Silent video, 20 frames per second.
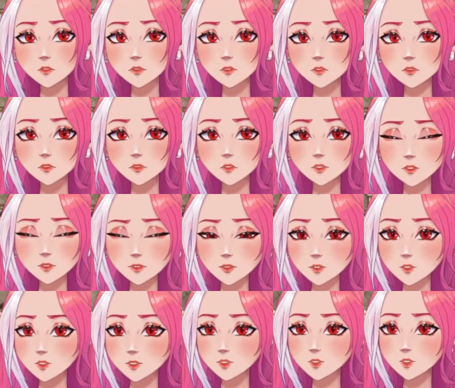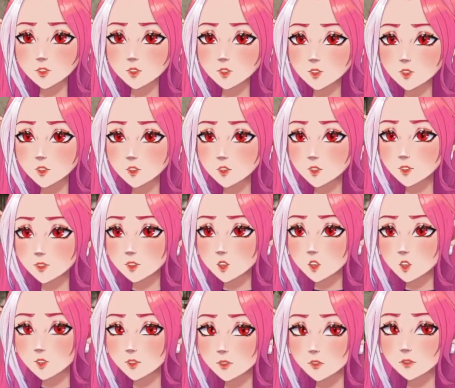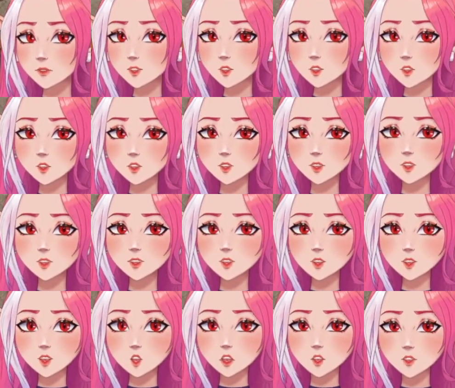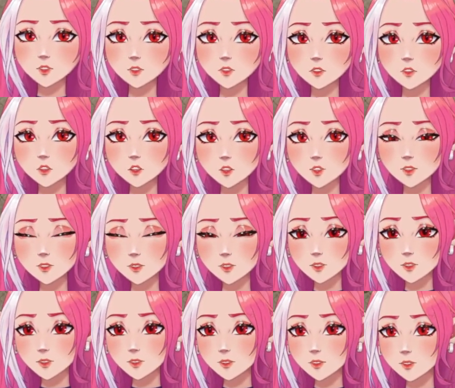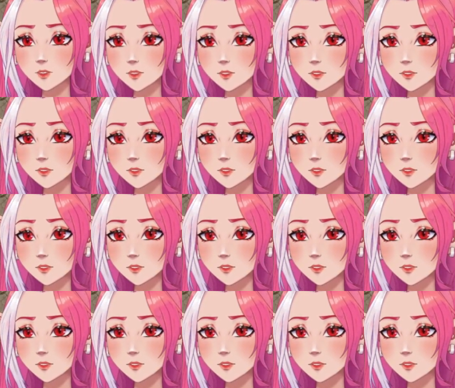What can we do about filling this place up with more NPCs?